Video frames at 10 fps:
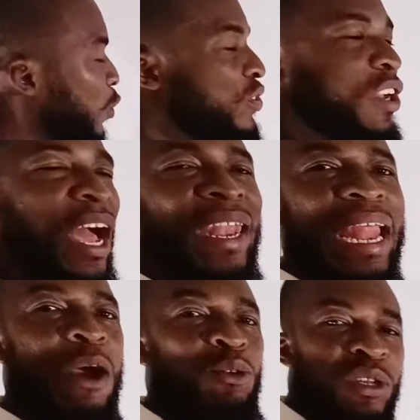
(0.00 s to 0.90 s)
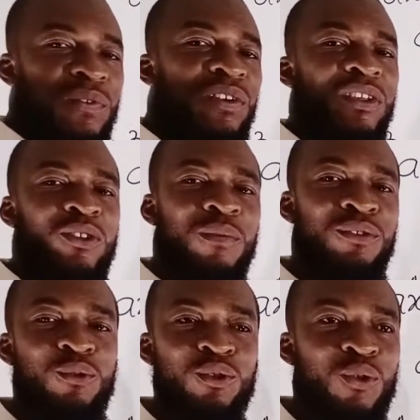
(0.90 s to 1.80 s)
which are now difference
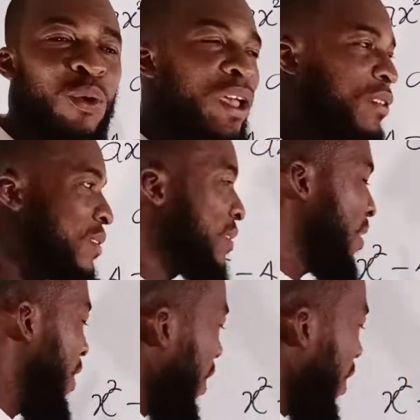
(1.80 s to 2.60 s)
of two squares.